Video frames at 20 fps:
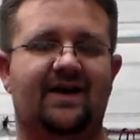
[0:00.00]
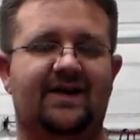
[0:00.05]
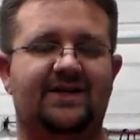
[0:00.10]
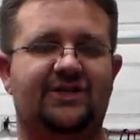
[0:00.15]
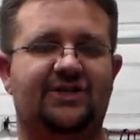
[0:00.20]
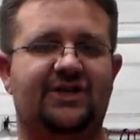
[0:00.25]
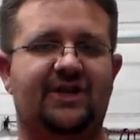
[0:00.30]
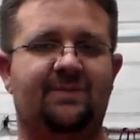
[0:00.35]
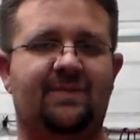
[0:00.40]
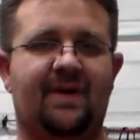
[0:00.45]
a
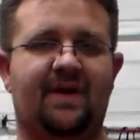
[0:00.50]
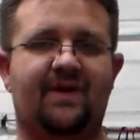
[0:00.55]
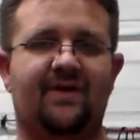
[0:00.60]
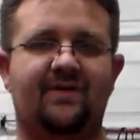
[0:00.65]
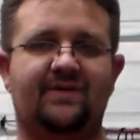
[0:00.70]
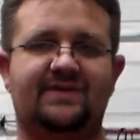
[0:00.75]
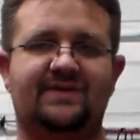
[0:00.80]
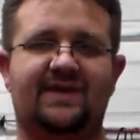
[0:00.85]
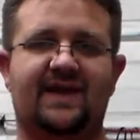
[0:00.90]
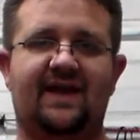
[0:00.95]
cheap
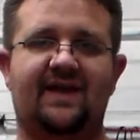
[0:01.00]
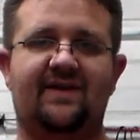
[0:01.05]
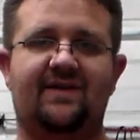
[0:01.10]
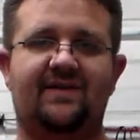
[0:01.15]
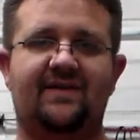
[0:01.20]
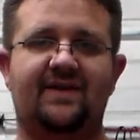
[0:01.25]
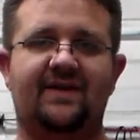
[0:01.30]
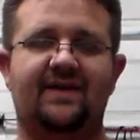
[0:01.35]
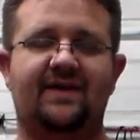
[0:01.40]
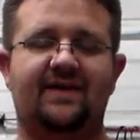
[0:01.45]
arrow
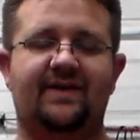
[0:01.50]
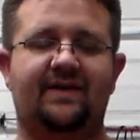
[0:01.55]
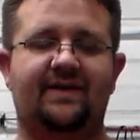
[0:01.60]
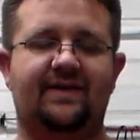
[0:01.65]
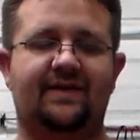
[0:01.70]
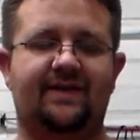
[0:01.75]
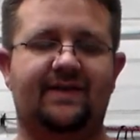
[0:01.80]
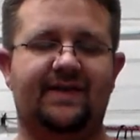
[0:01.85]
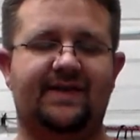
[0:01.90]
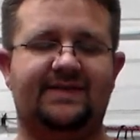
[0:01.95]
scale,
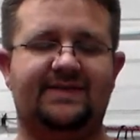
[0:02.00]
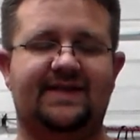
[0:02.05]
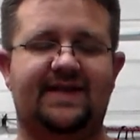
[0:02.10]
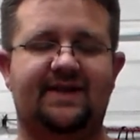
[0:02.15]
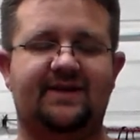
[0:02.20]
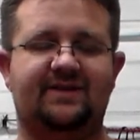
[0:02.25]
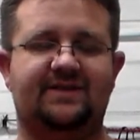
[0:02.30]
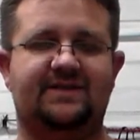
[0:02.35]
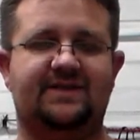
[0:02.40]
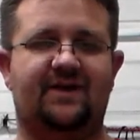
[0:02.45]
you'll at least
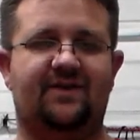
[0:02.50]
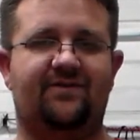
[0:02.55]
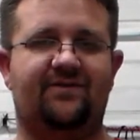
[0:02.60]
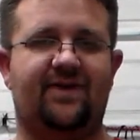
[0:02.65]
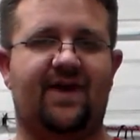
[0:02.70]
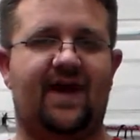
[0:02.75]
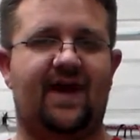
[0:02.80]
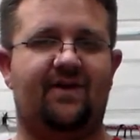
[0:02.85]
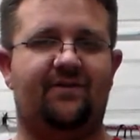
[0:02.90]
get yourself a